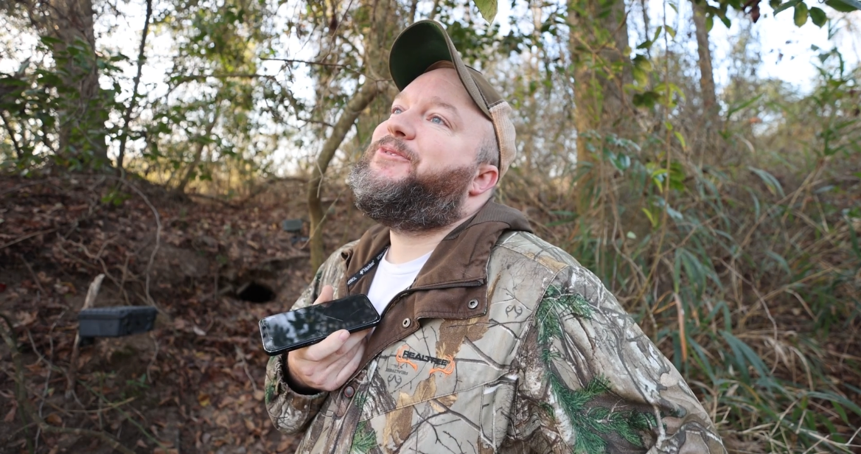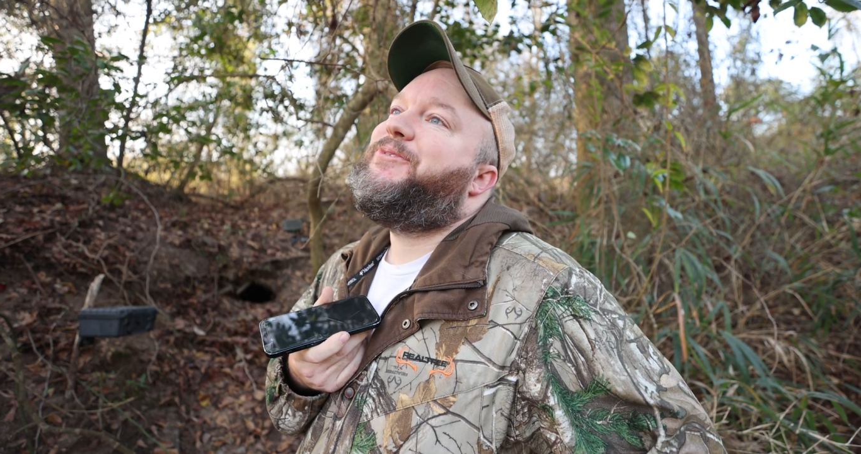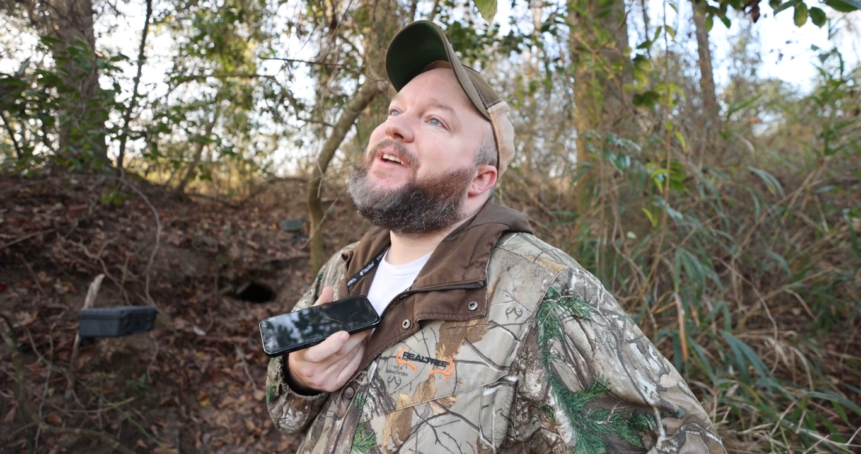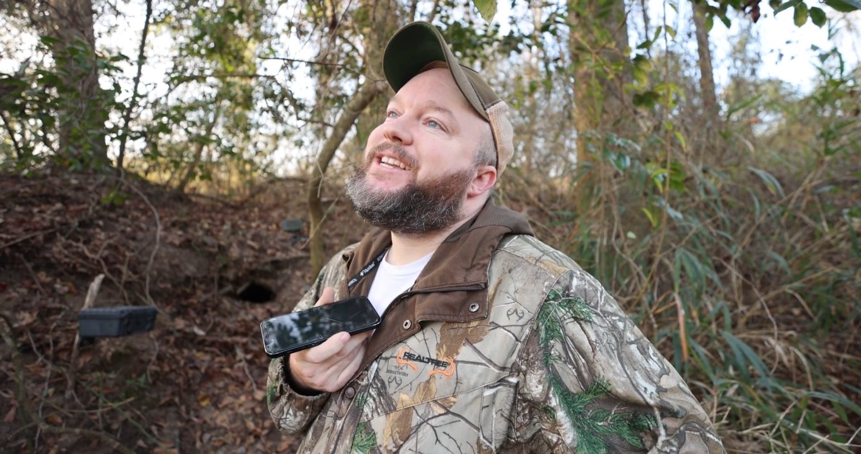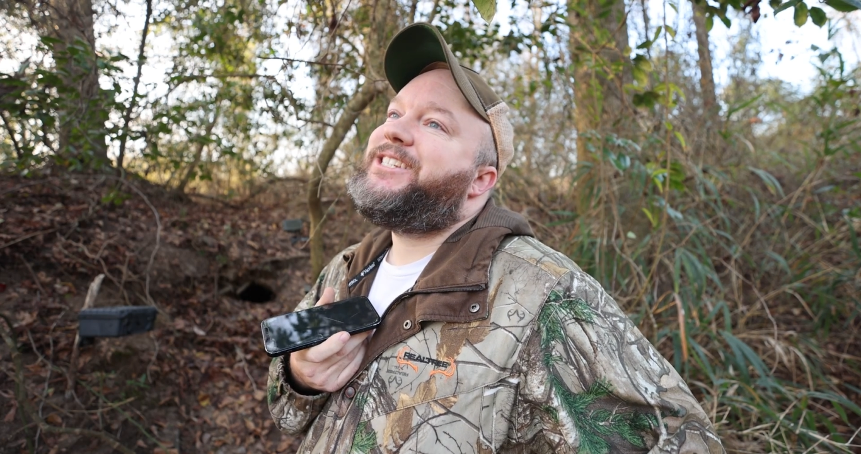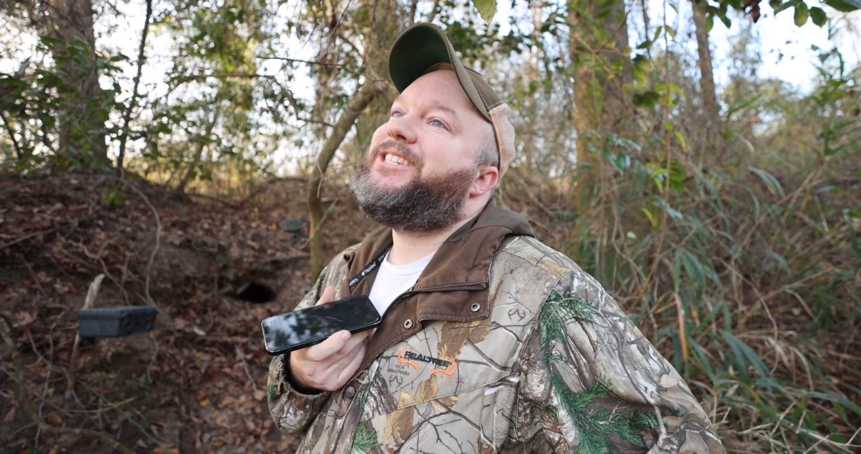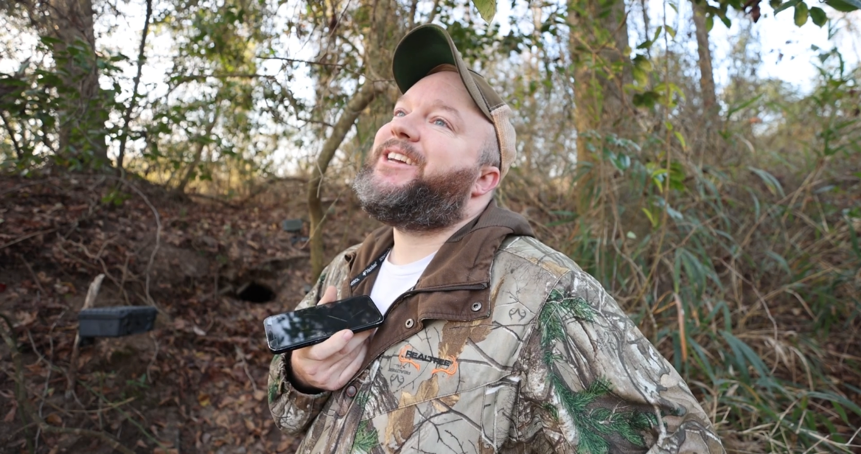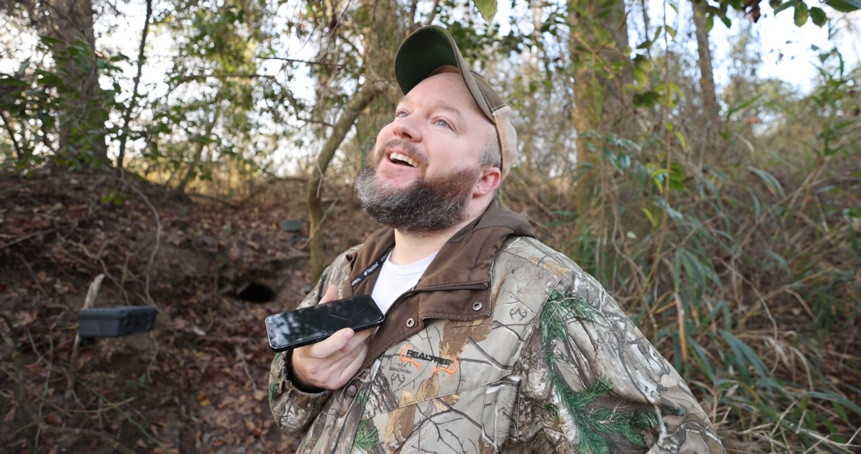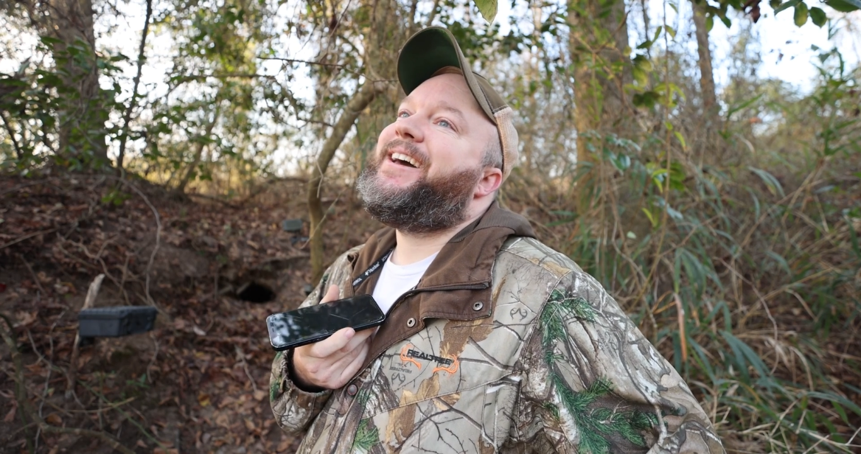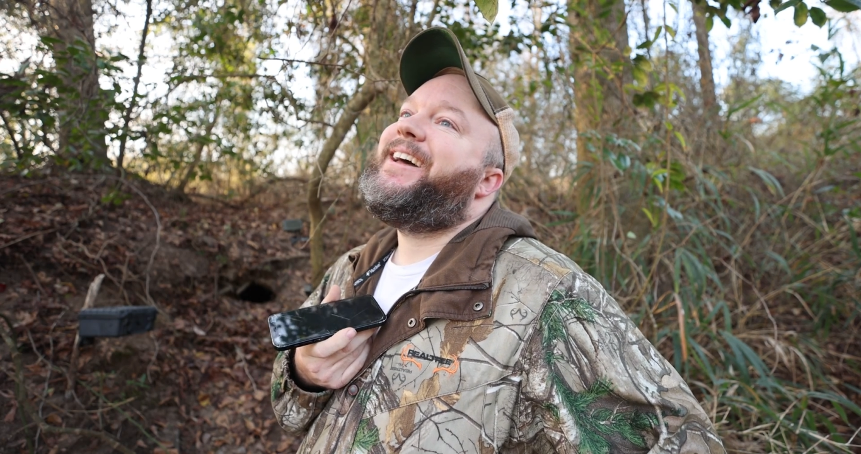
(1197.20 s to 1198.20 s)
face
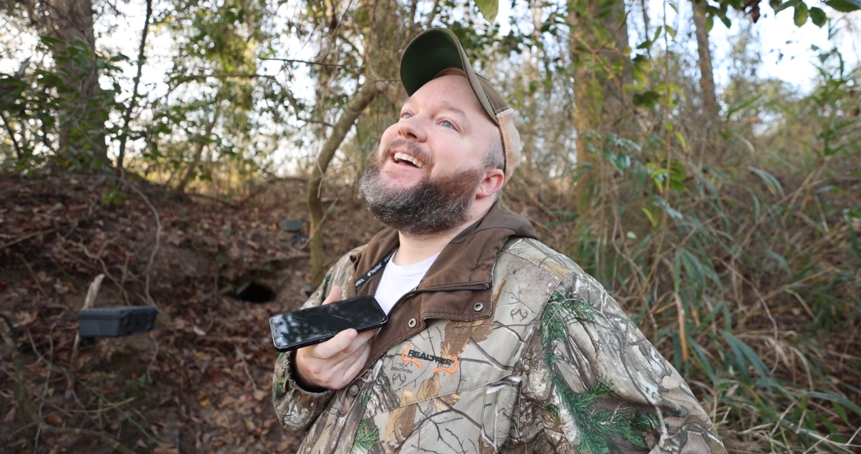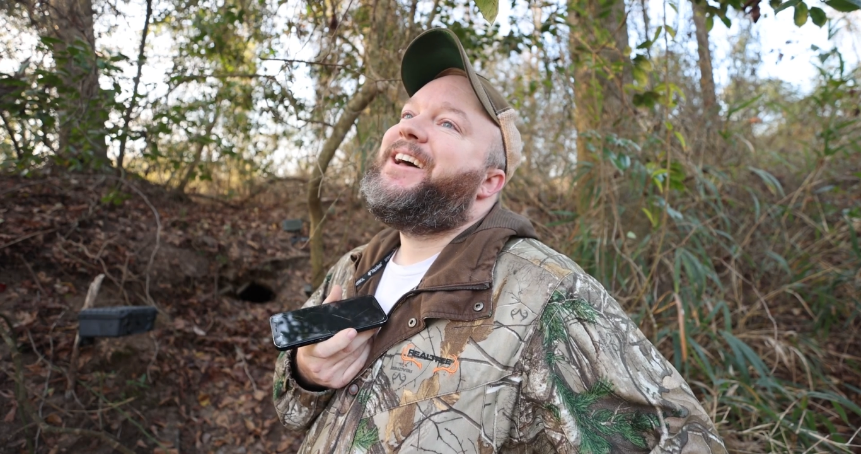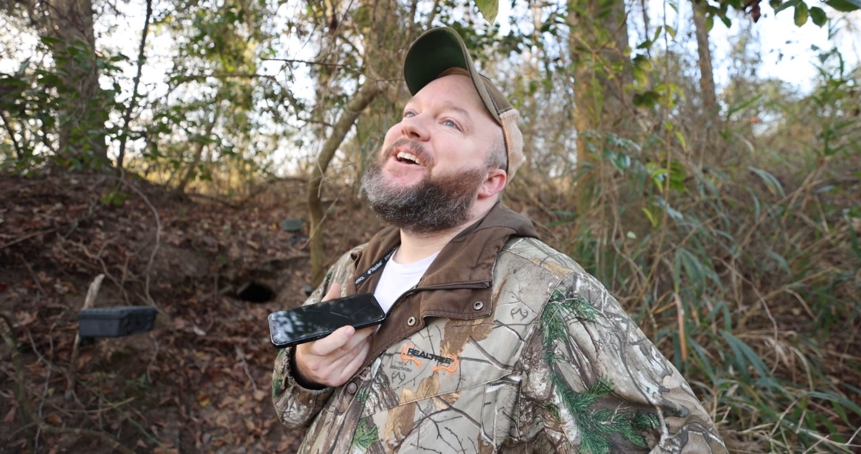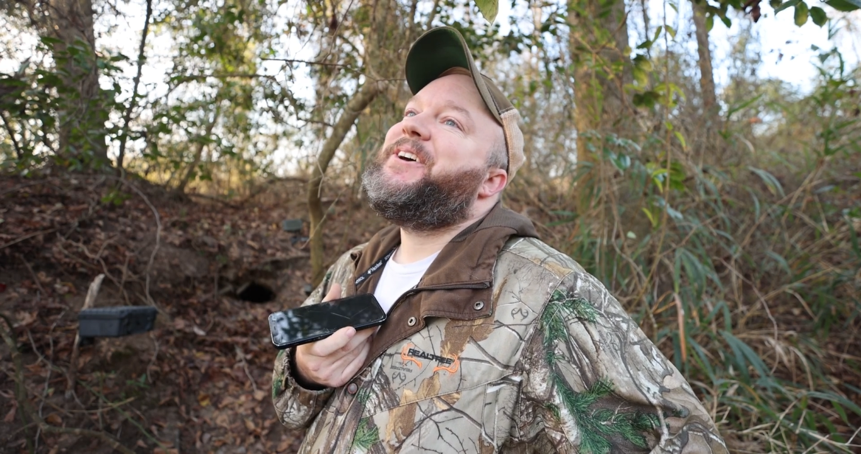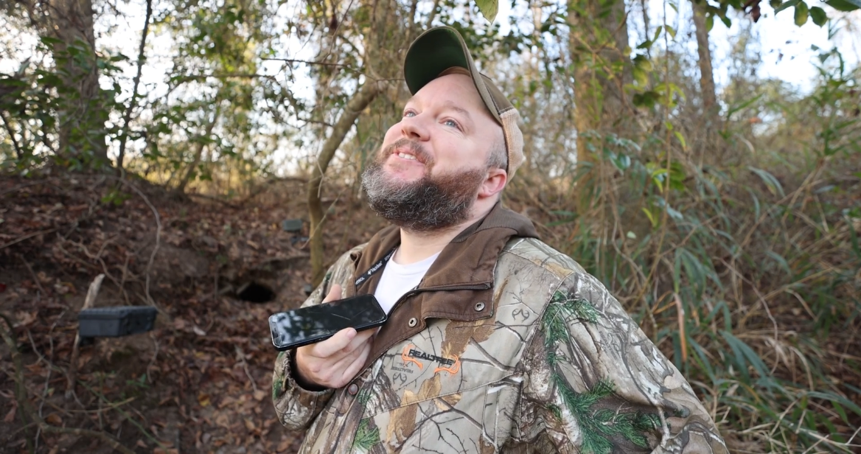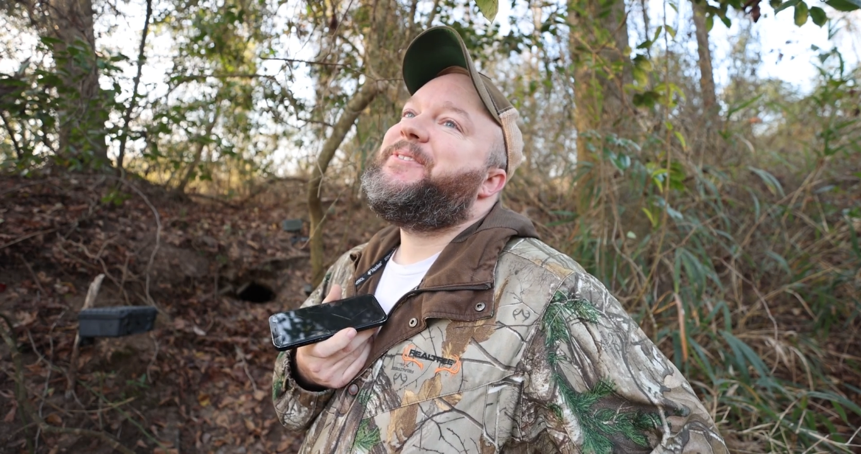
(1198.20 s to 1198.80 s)
shot of